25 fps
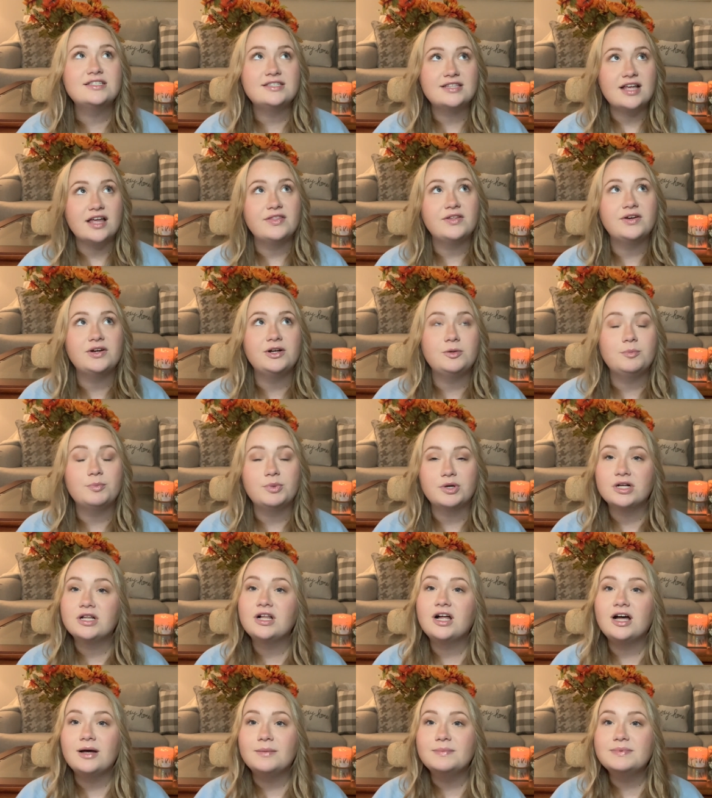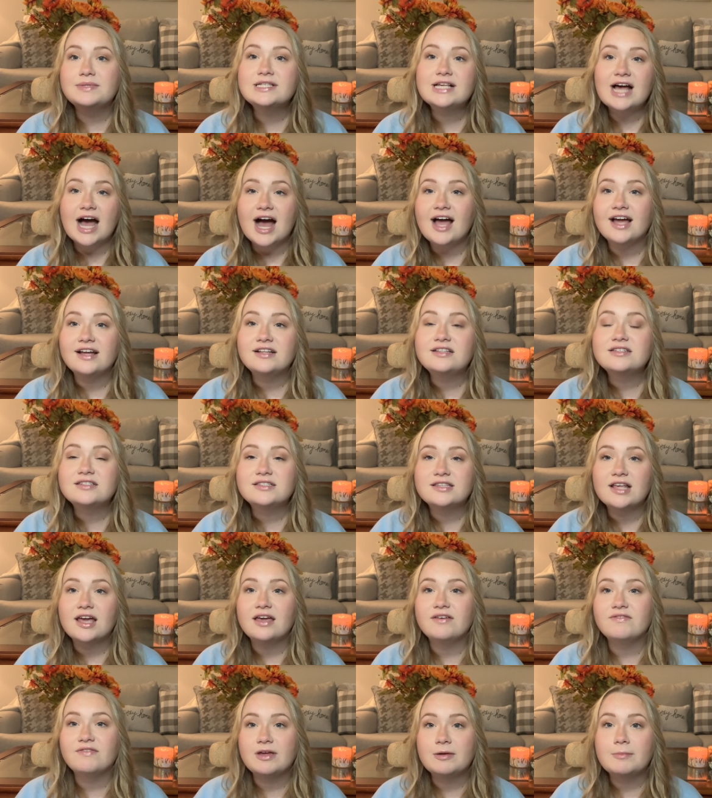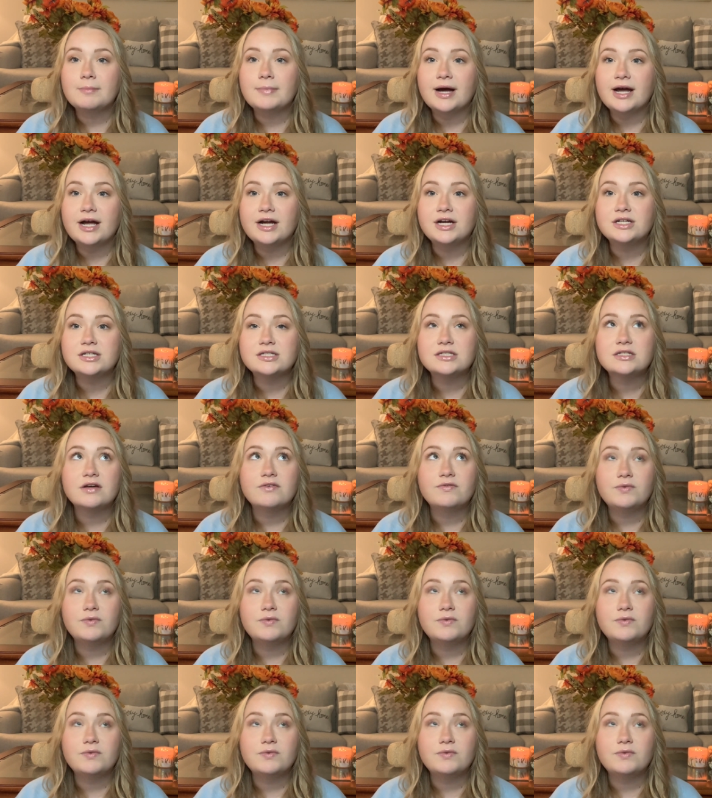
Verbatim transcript: Southern Book Club's Guide to Slaying Vampires